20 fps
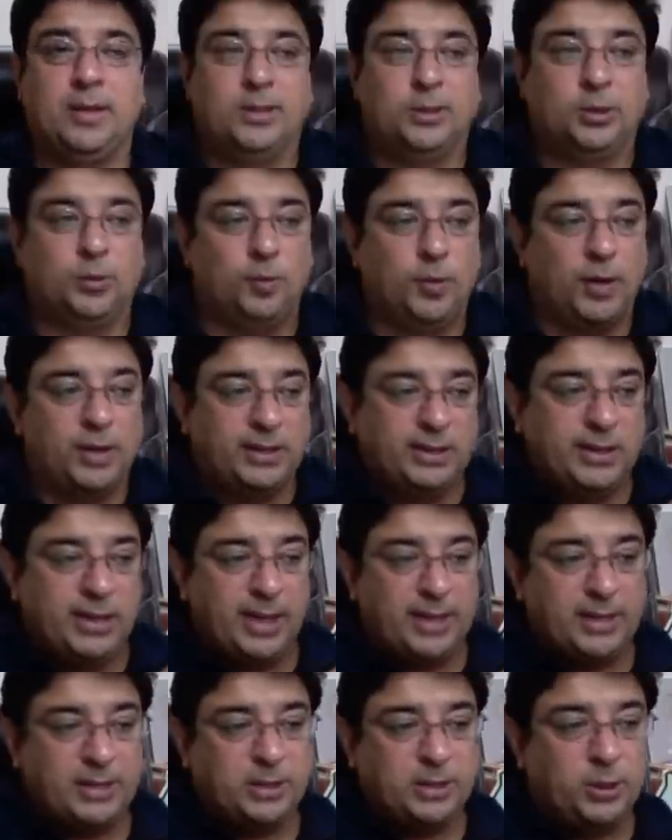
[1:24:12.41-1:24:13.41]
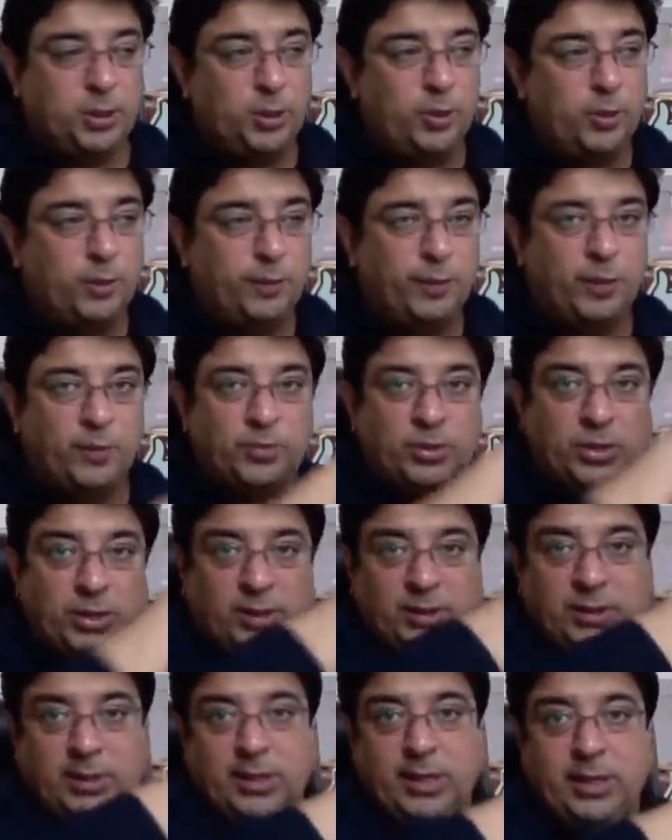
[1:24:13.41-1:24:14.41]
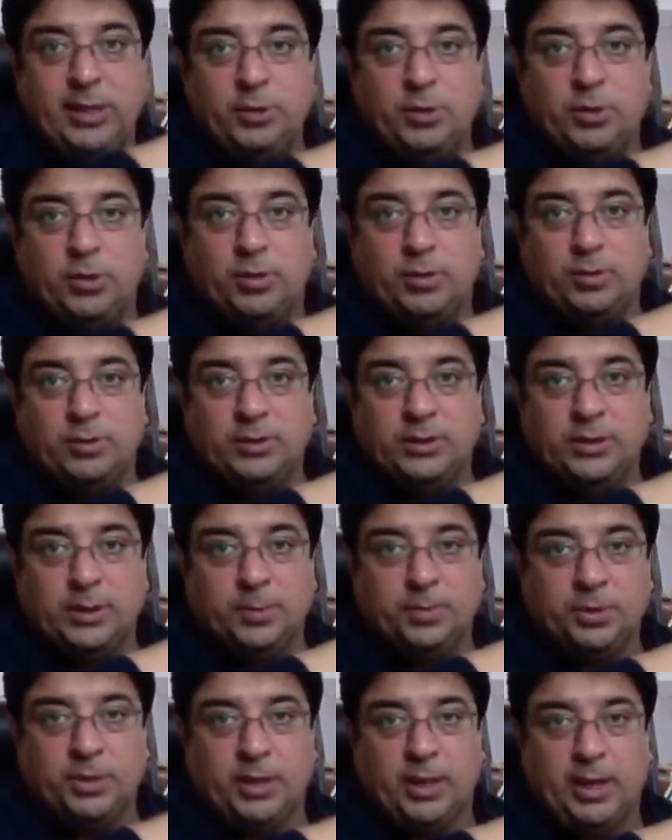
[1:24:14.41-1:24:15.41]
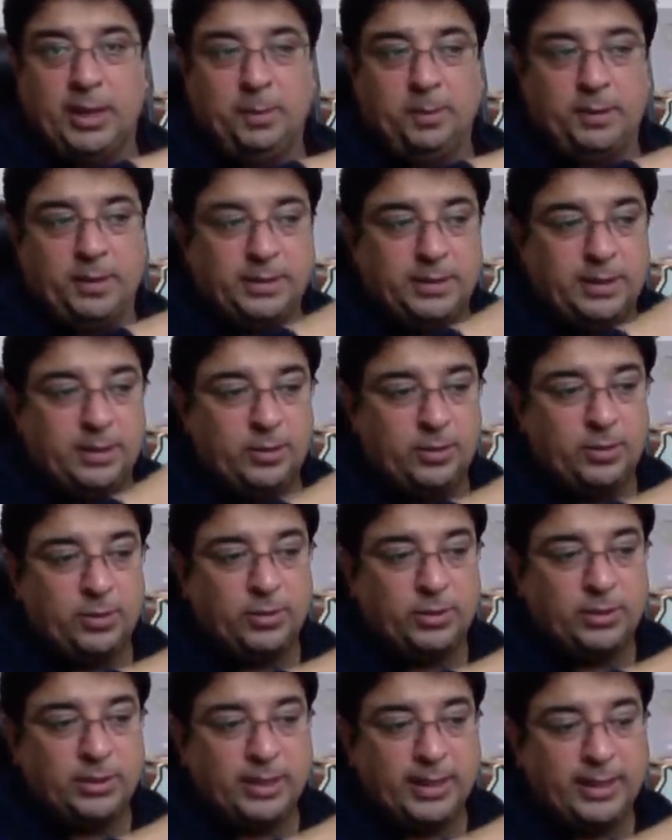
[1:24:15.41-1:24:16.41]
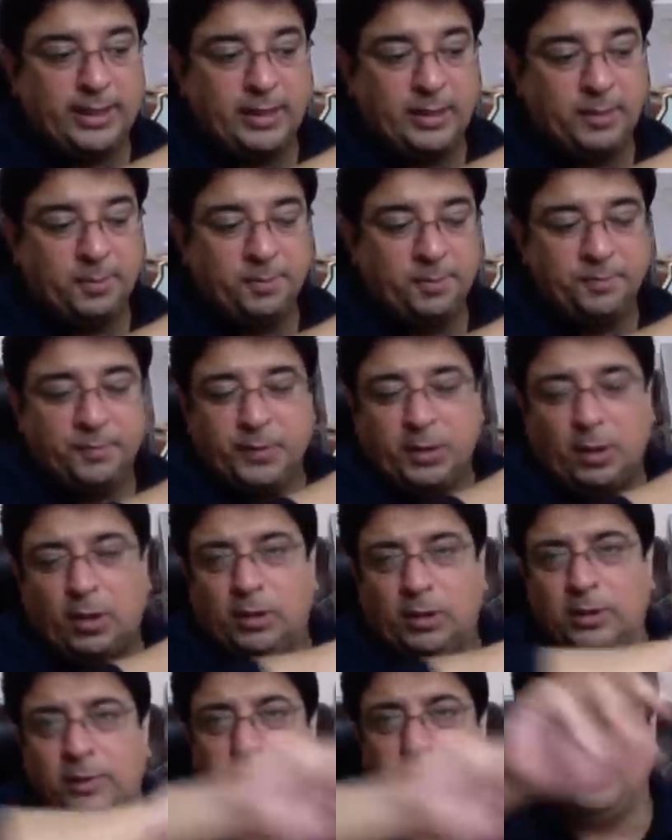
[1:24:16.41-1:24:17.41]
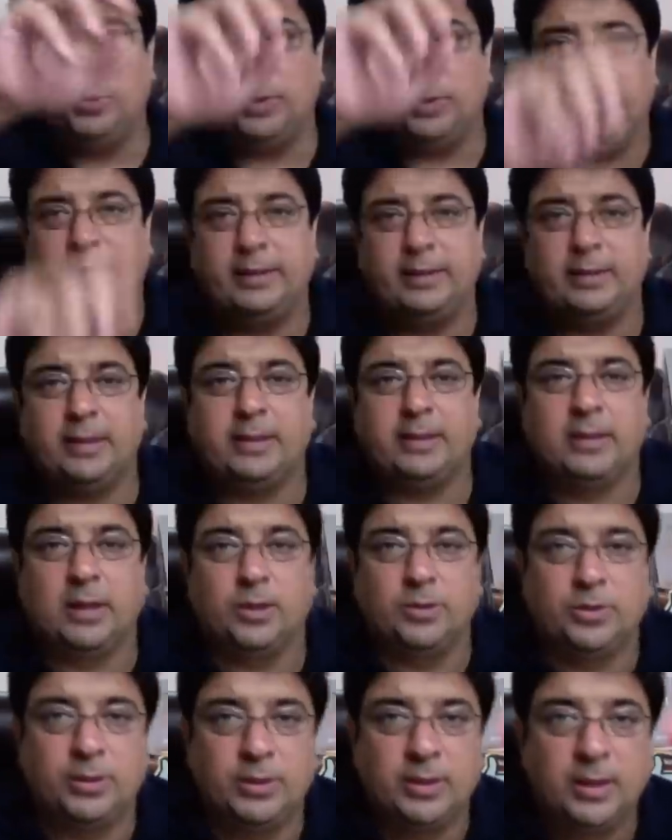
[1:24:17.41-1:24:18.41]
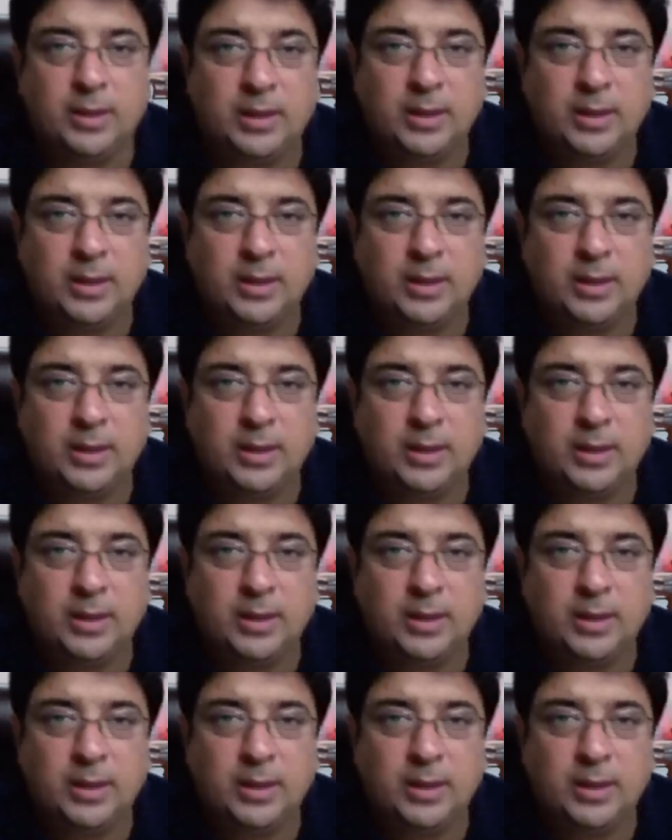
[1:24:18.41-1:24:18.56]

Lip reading: So WorkChest grew from zero subscribers, zero sign up, all the way to 83,000.